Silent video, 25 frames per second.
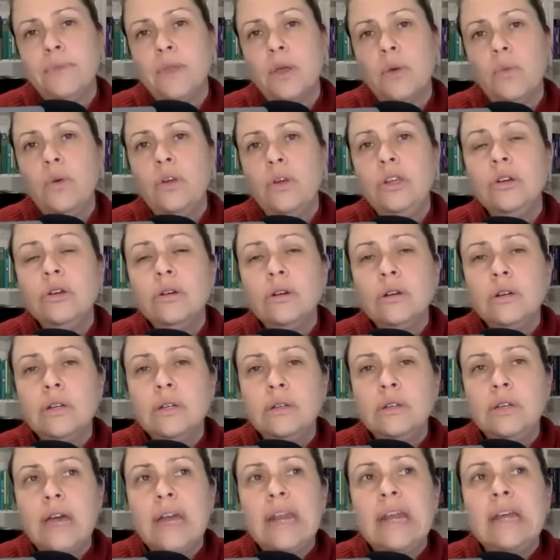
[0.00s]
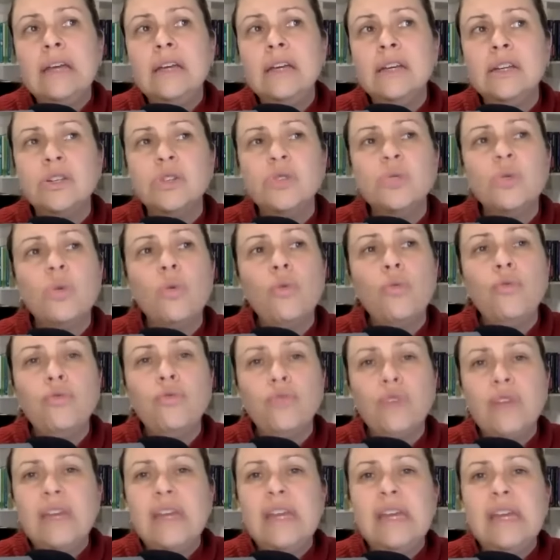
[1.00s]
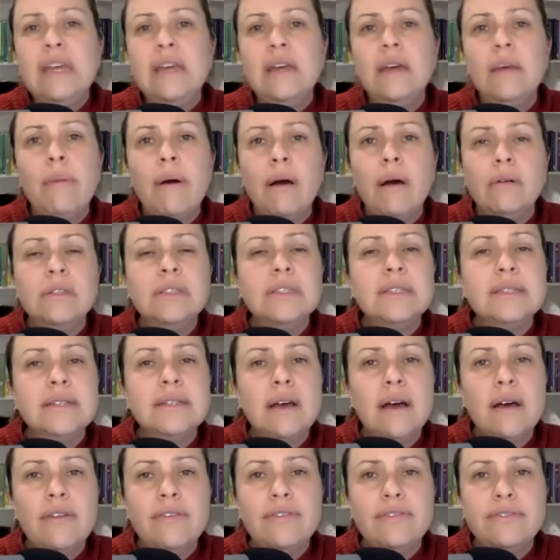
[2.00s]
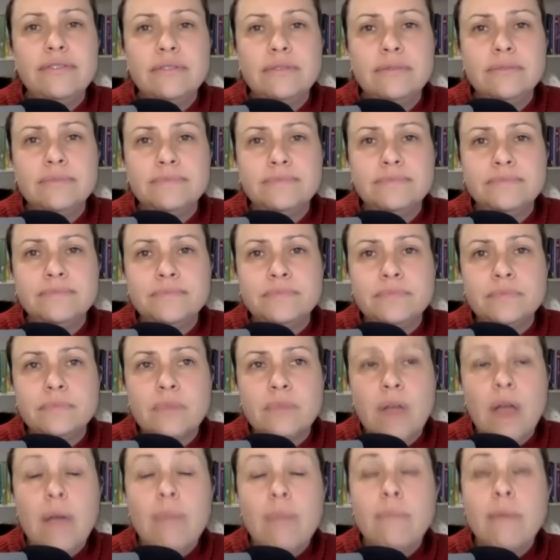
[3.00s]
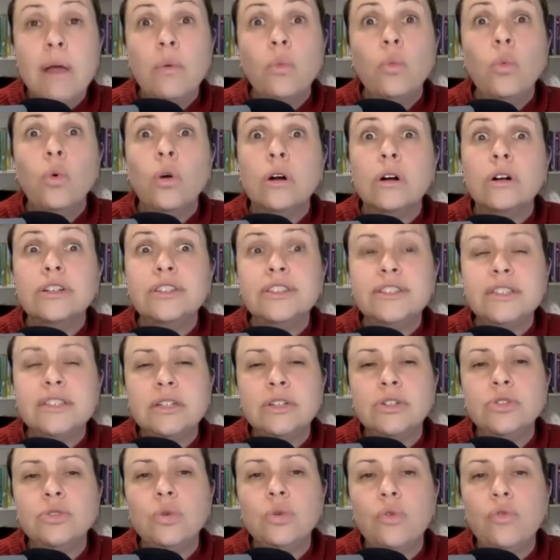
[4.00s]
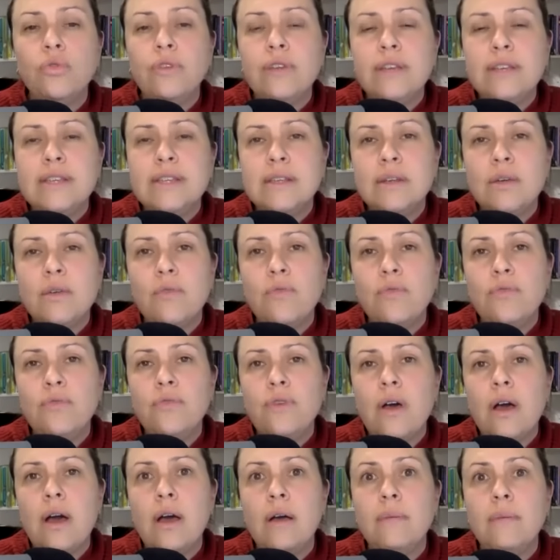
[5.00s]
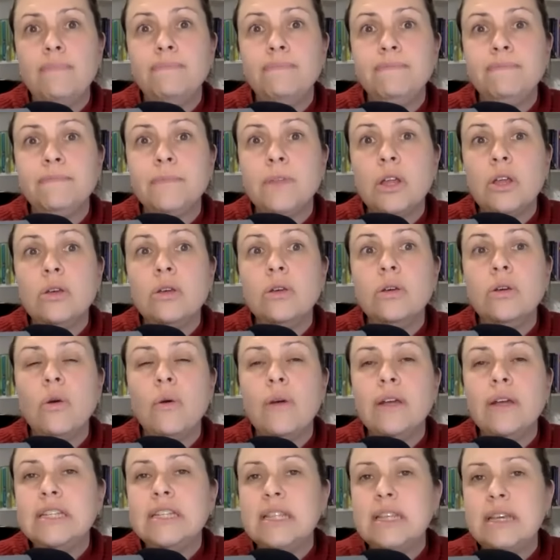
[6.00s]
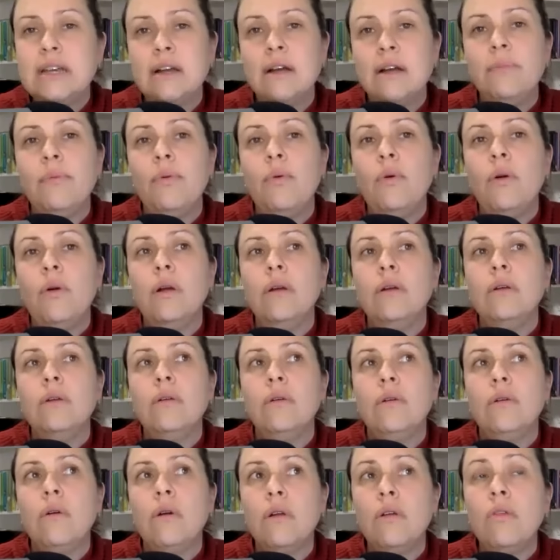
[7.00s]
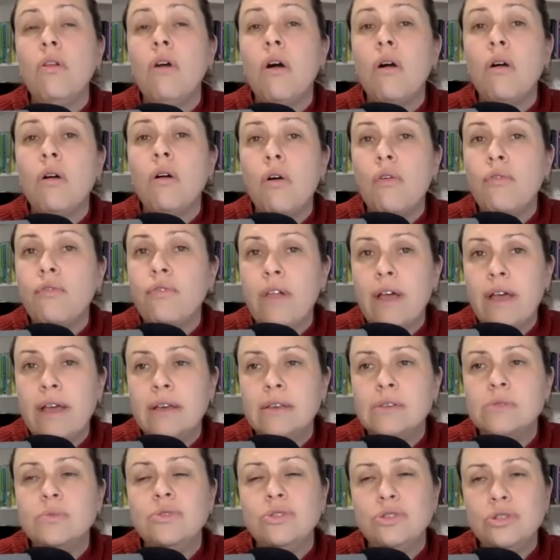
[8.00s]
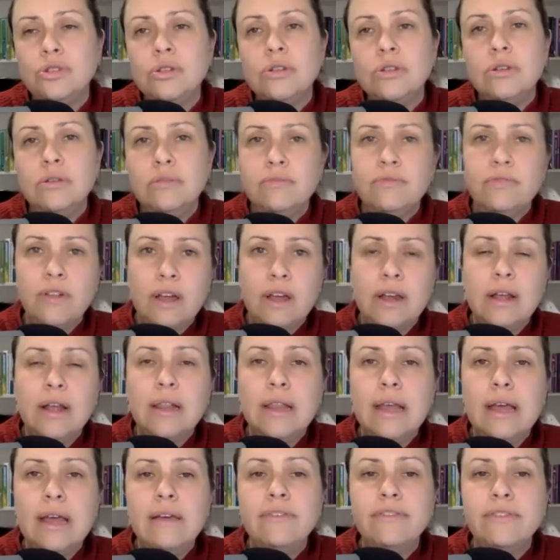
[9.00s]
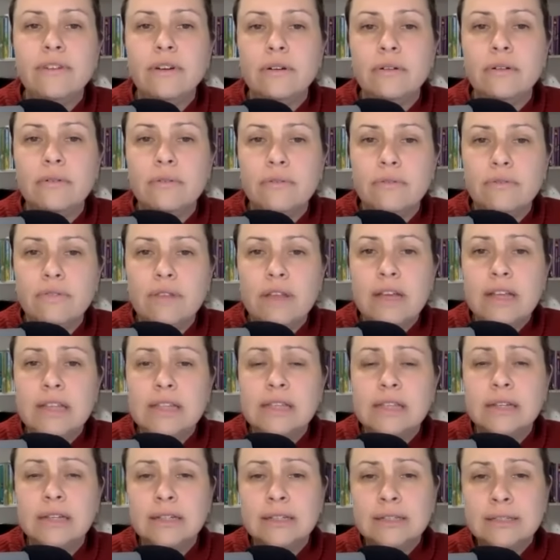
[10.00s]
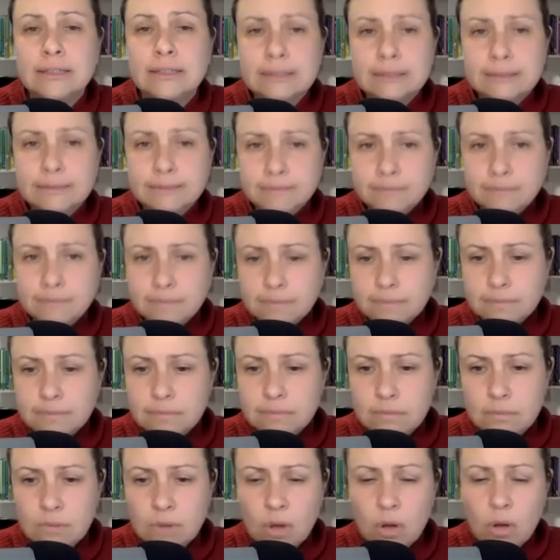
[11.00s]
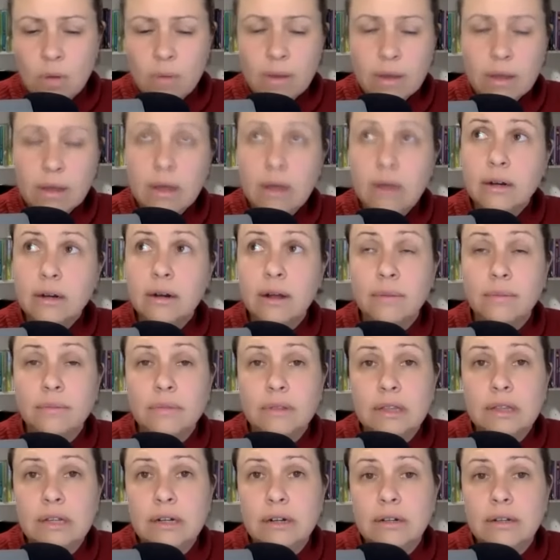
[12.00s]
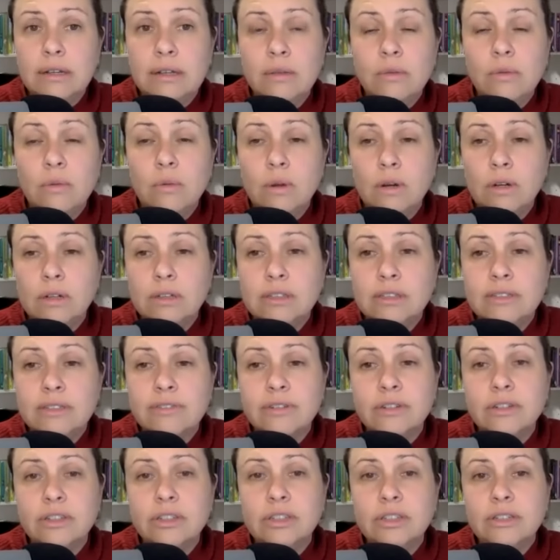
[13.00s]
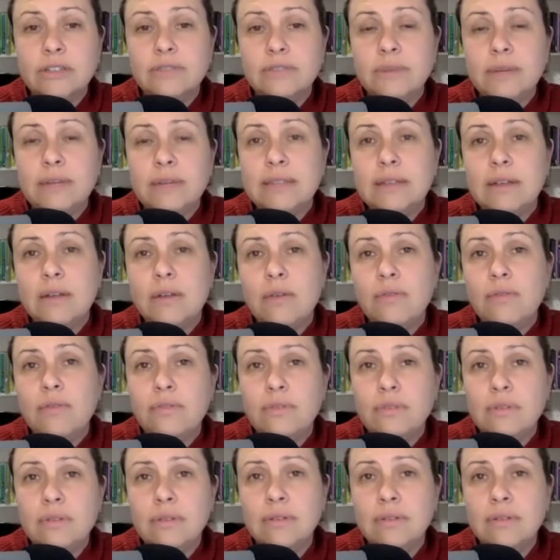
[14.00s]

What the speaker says: When you're getting control freaky about stuff, I'm my worst control freak self going to the airport or on a long haul flight because we usually fly to LA for flights. Oh my God, I'm literally the worst version of myself.